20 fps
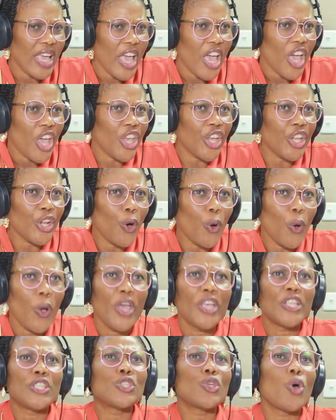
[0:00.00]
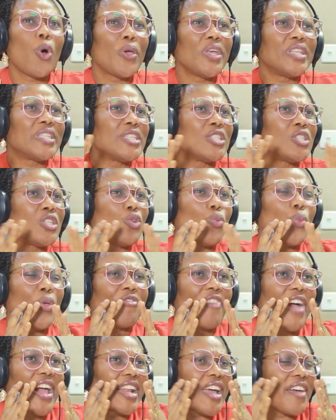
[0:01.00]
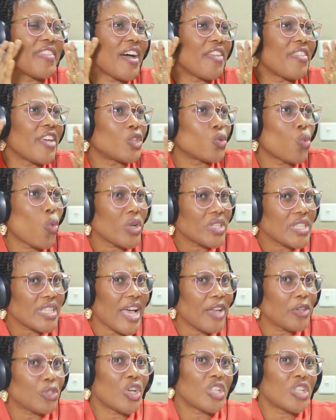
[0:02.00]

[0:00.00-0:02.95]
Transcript: You know, so it is, we find out that there's water.